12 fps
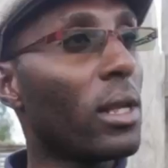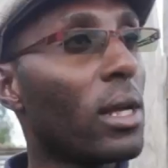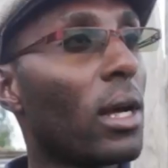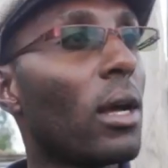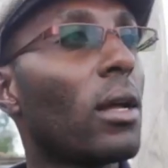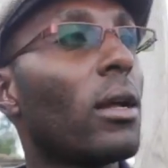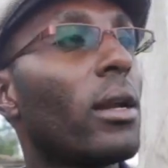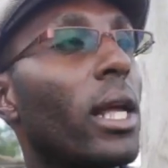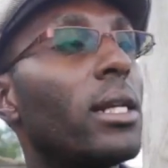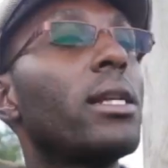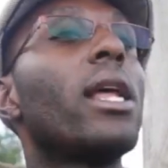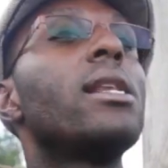year
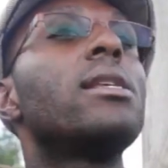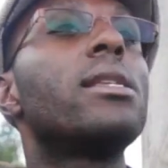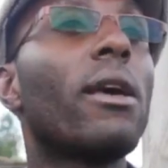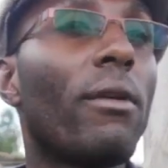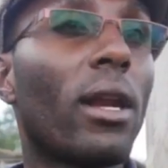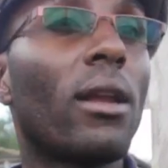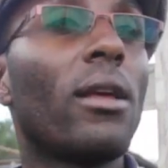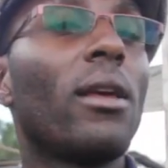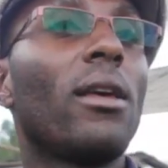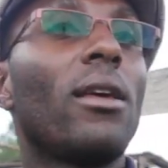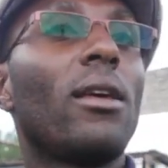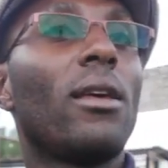1997
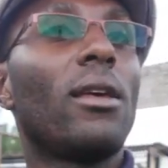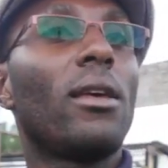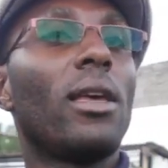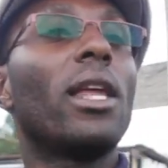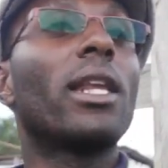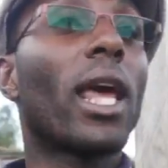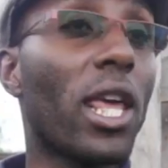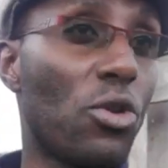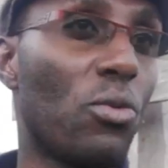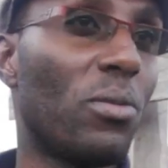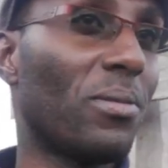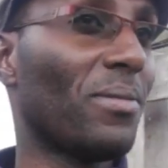in
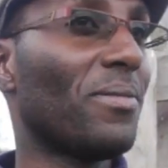KU,